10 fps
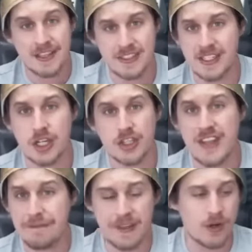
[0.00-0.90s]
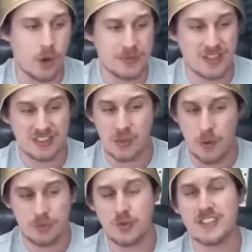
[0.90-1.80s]
passing could definitely go up to
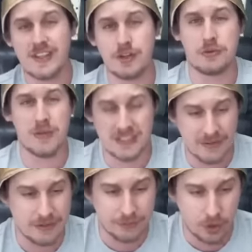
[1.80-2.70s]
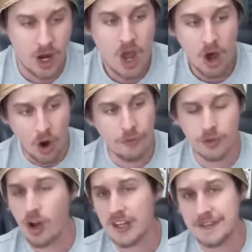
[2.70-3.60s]
somewhere between 73 and 74.
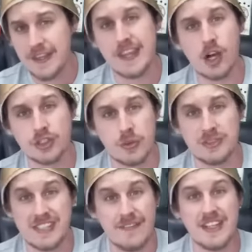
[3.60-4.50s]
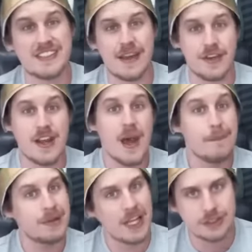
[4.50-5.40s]
Overall, I think he goes from 77
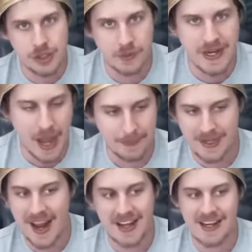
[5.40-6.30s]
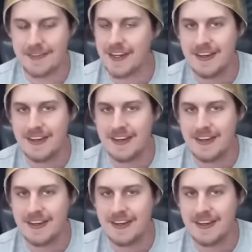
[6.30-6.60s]
plus 3 up to 80. I